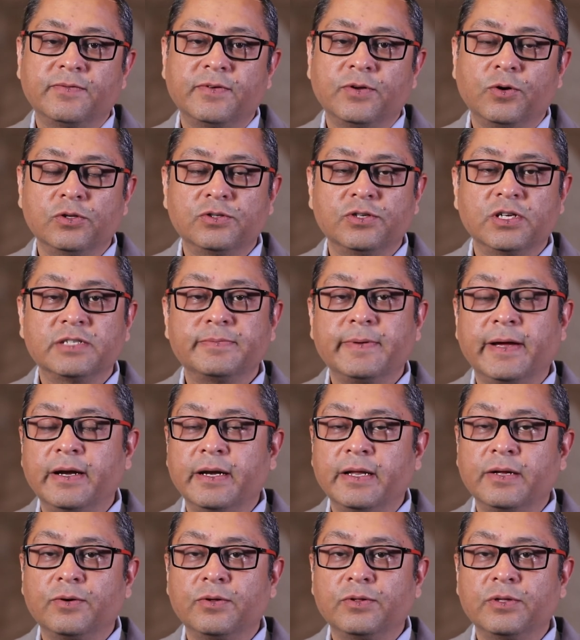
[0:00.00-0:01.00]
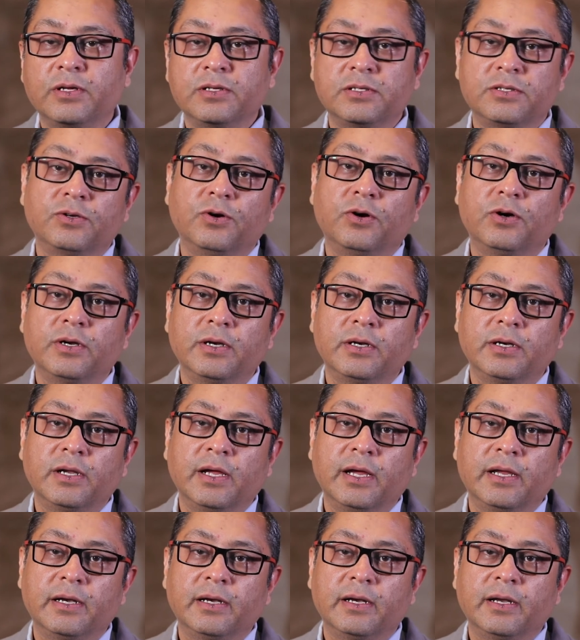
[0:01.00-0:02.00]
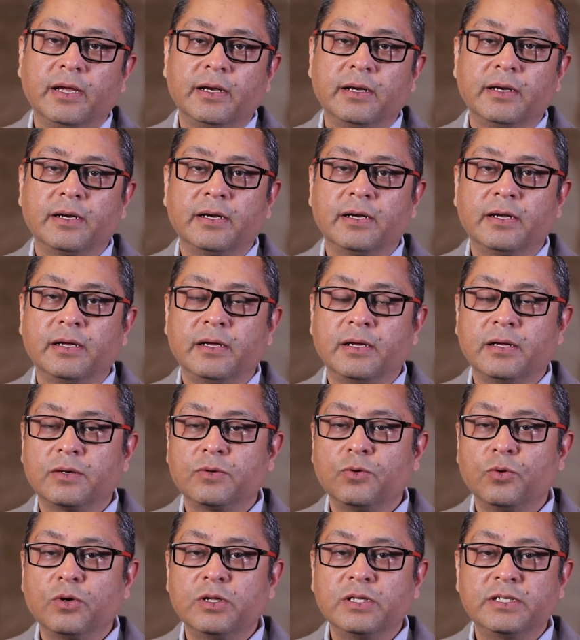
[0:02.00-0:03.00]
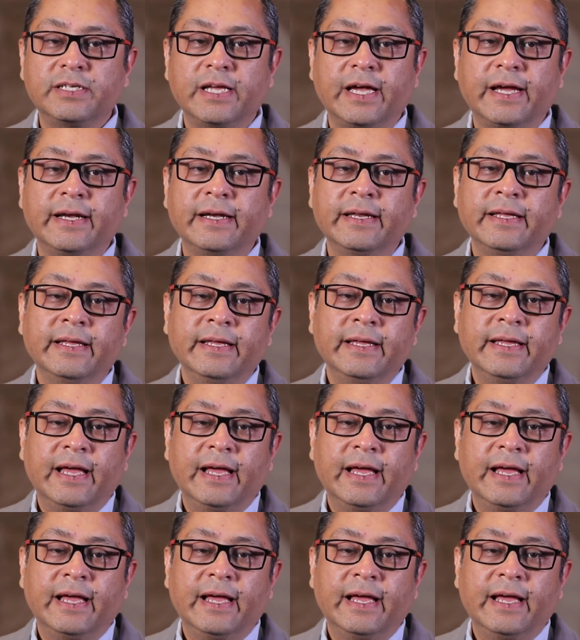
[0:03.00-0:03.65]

We're also expanding on the Azure and Google side.